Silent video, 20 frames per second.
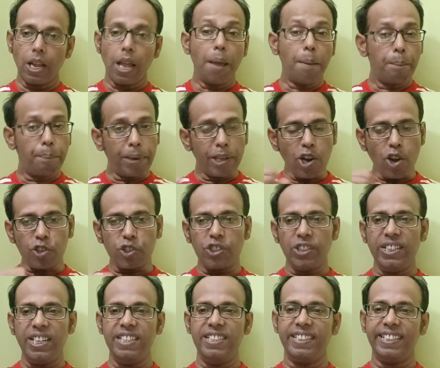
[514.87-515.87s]

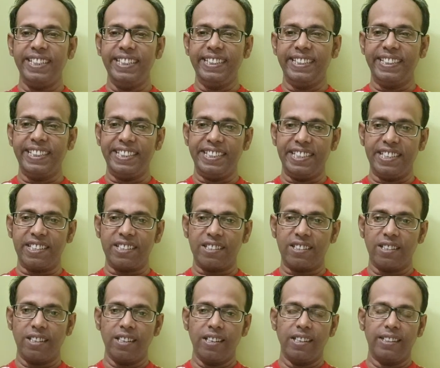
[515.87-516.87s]
Peroxidase
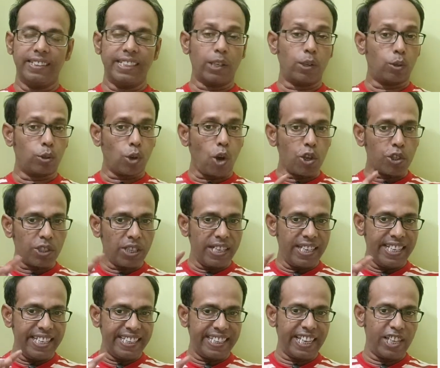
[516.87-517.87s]
increases the cross
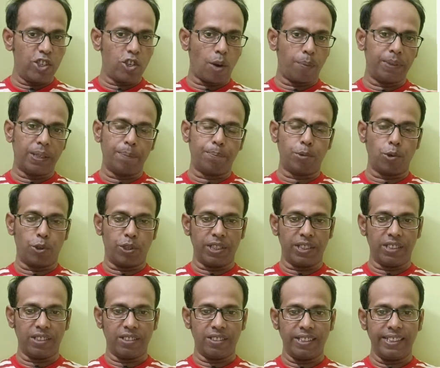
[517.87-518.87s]
linkage of the
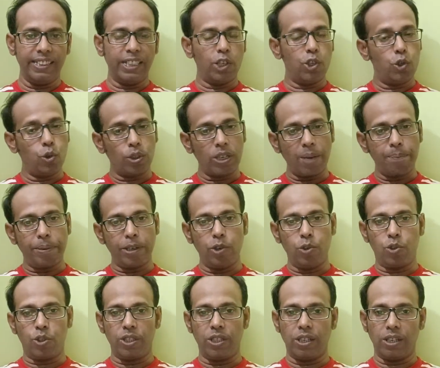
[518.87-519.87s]
protein in the zona
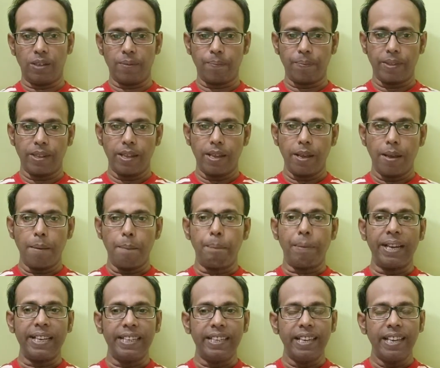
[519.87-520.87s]
pellucida
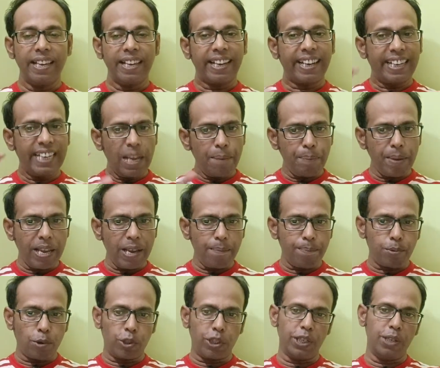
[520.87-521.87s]
by clipping
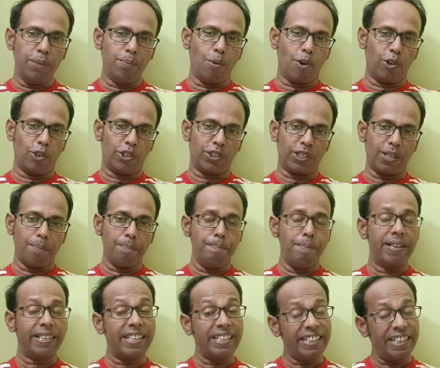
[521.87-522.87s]
protein bonds,
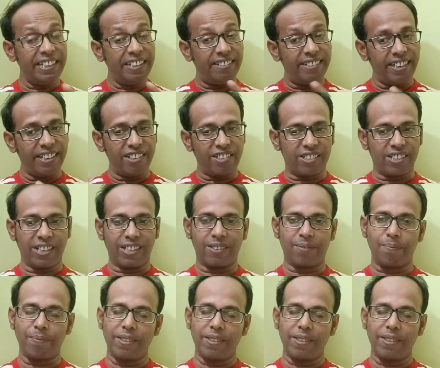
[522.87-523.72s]
making it denser.